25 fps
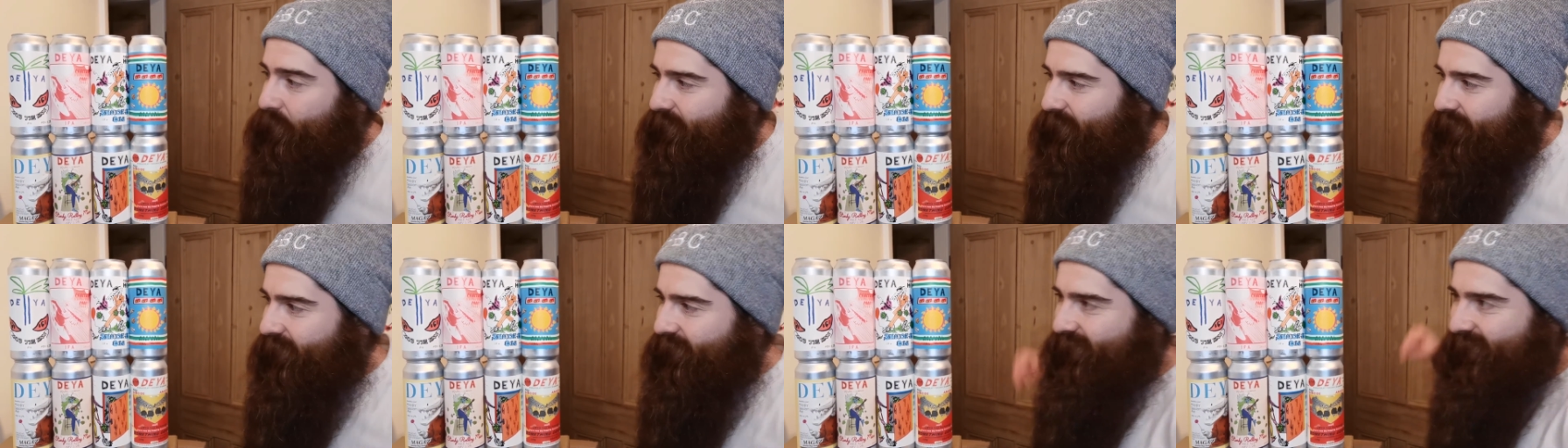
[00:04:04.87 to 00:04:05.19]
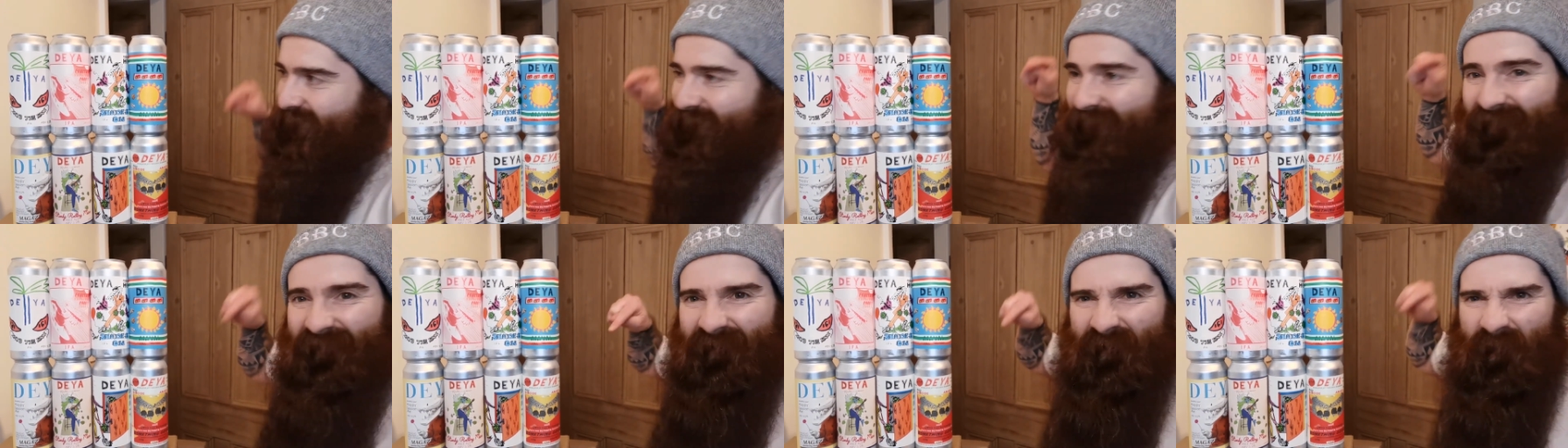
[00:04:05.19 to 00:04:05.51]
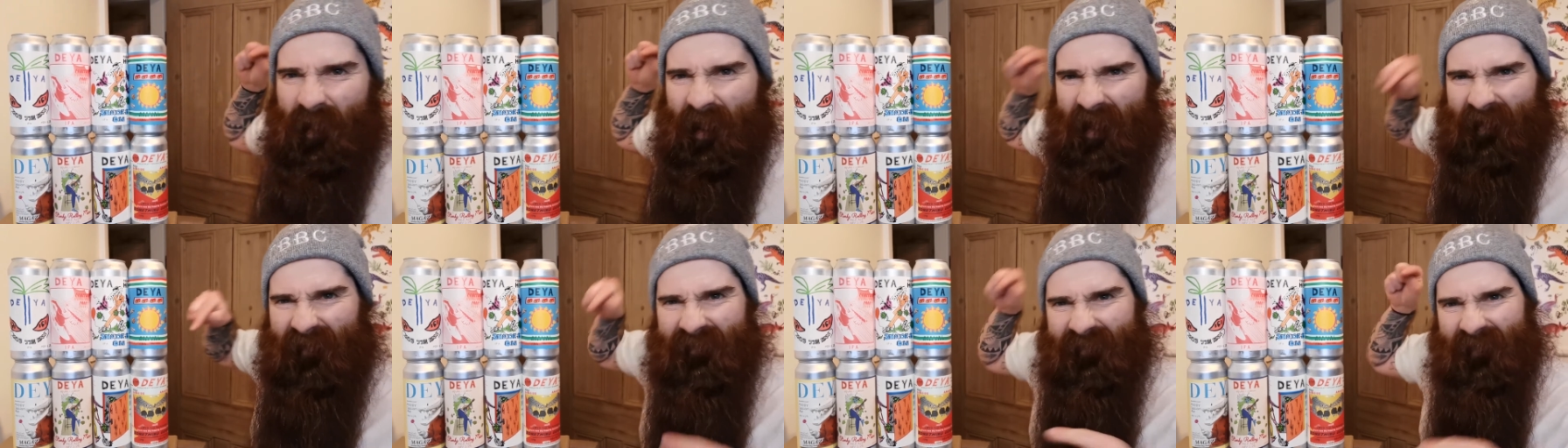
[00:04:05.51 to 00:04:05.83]
But yeah,
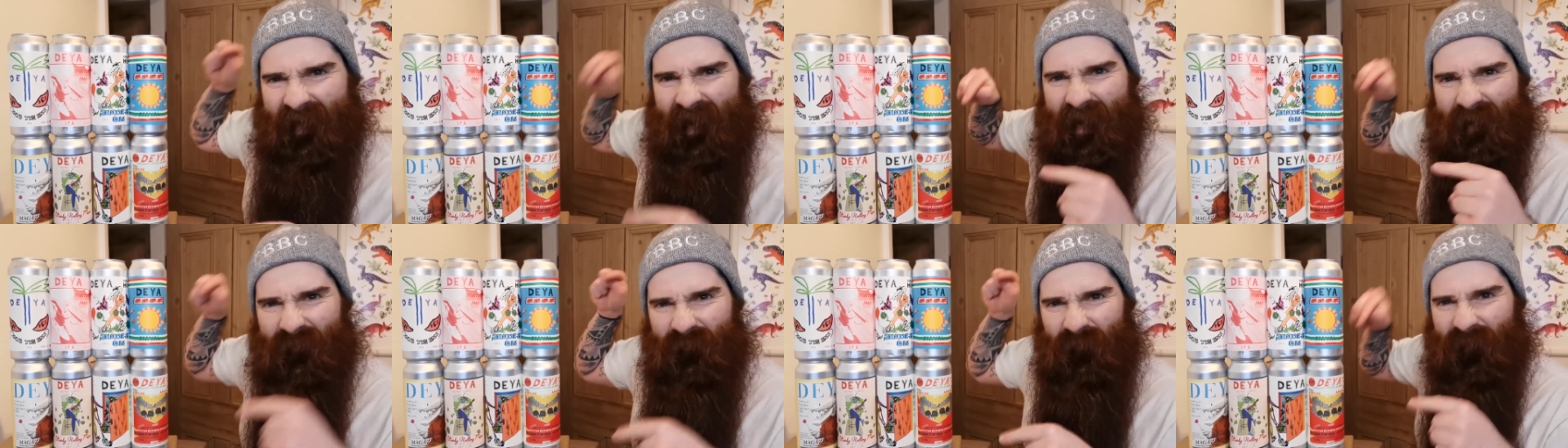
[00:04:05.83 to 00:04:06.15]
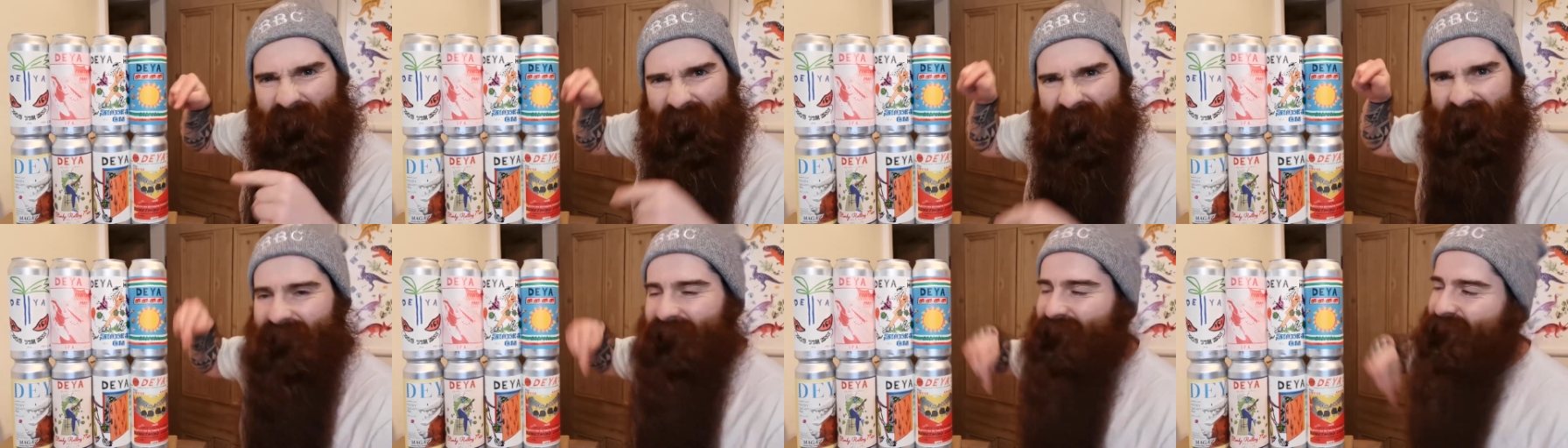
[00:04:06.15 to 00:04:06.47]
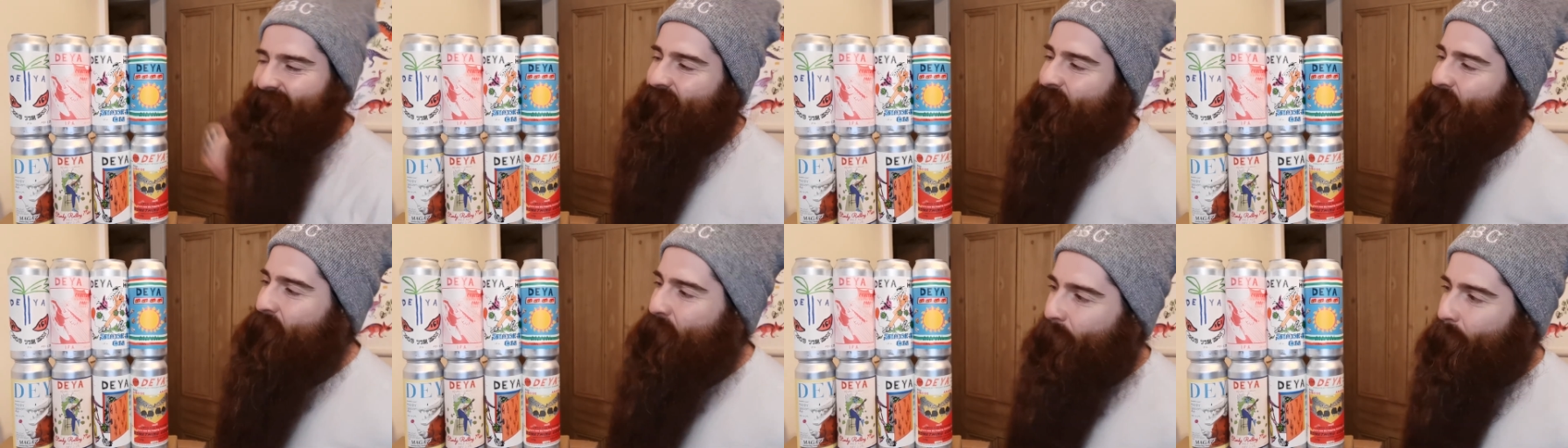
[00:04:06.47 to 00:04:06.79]
excited for
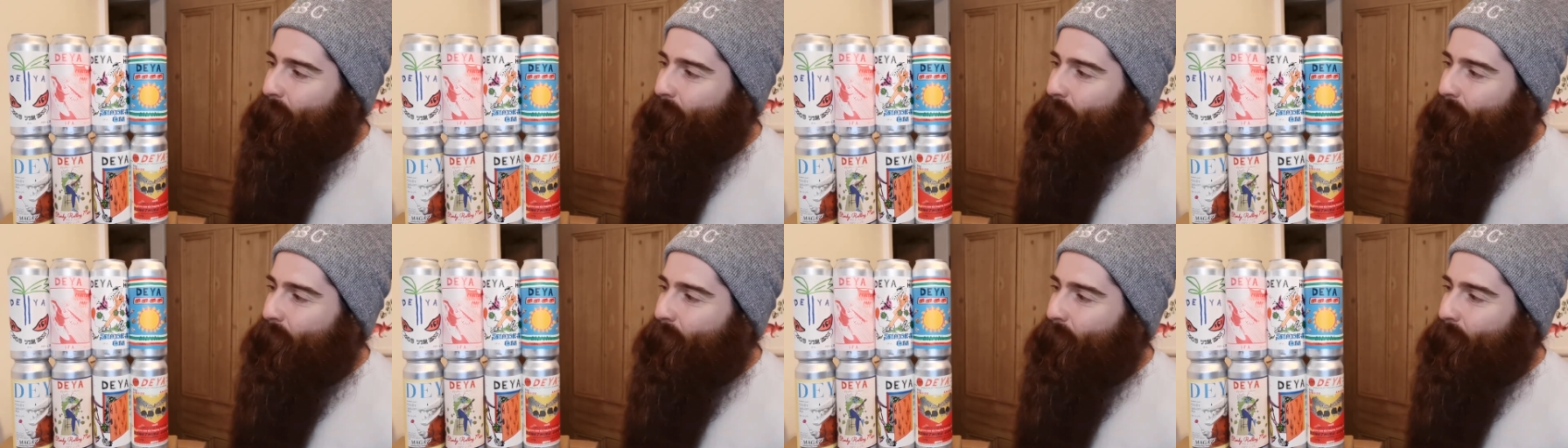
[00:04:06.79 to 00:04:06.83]
these.